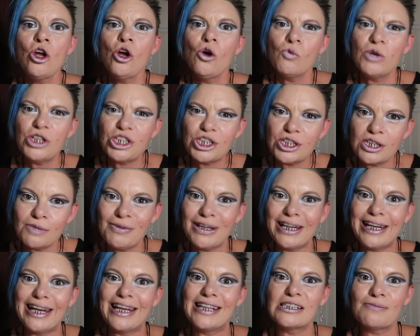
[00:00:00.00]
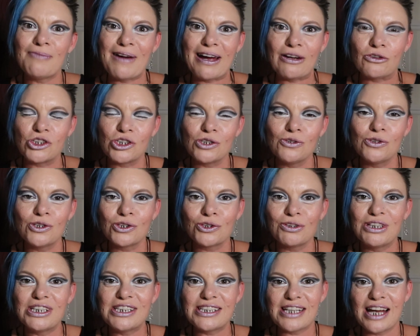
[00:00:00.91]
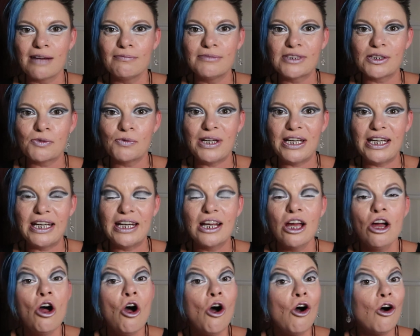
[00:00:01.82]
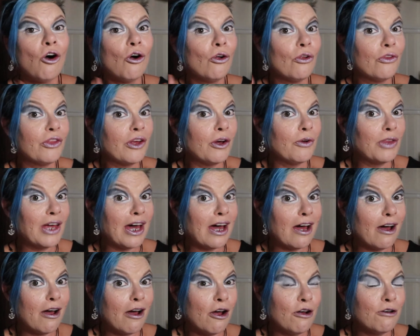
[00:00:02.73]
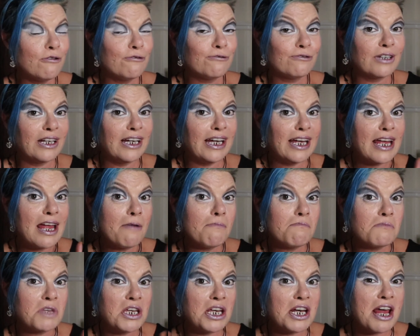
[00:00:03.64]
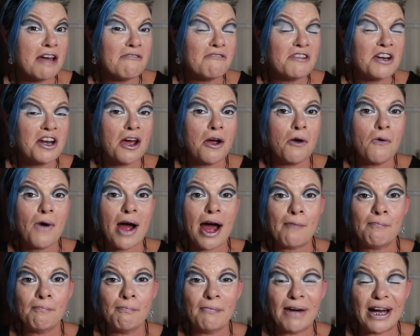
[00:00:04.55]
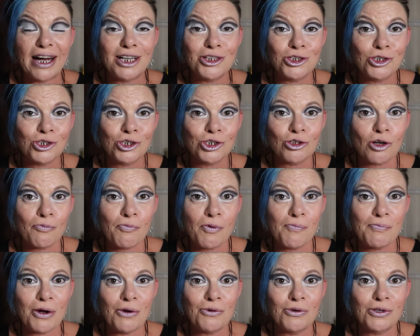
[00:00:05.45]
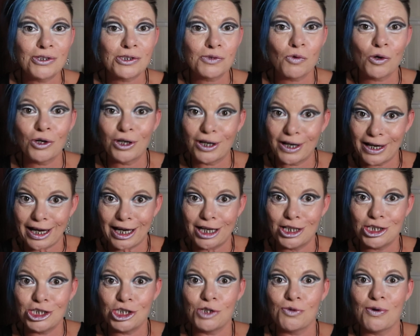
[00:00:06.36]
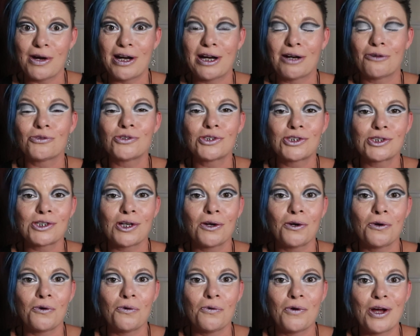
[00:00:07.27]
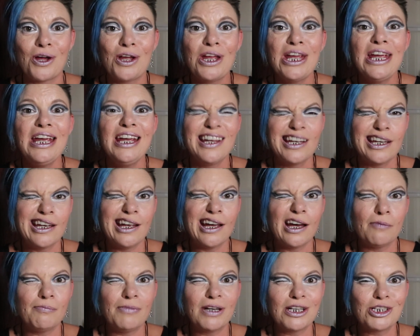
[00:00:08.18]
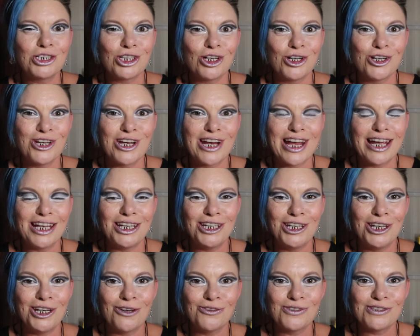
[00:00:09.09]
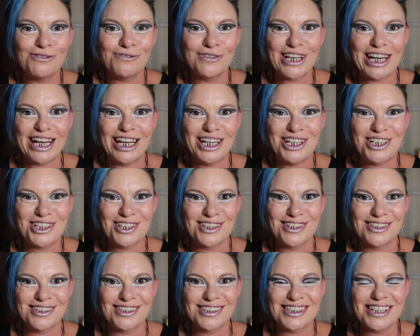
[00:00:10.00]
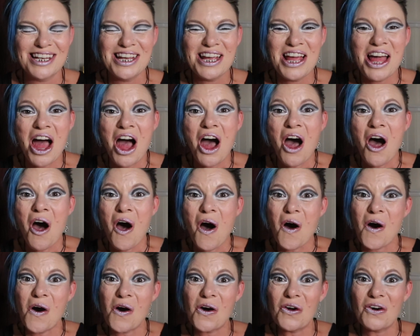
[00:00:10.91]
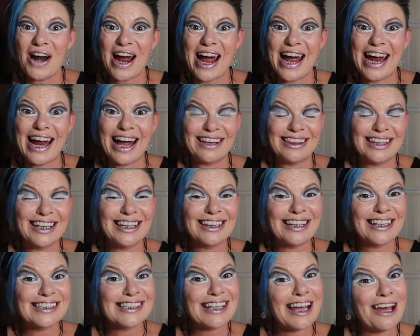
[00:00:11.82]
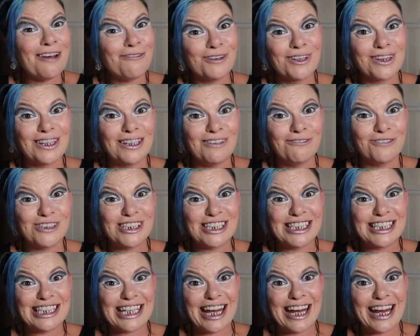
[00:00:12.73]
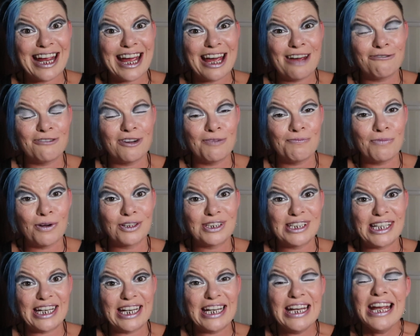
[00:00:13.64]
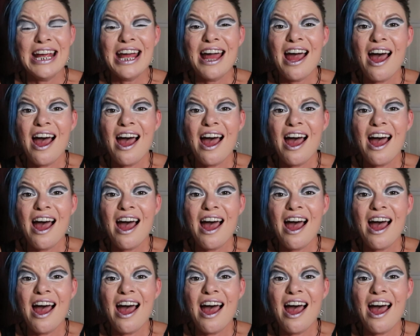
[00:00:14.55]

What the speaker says: which at the minute is about 2 to 3 times a week, although that hopefully, you never know, I might just drop a bonus one and catch you out. So yeah, make sure you're getting your notifications. All right, I think that's everything for today, everybody.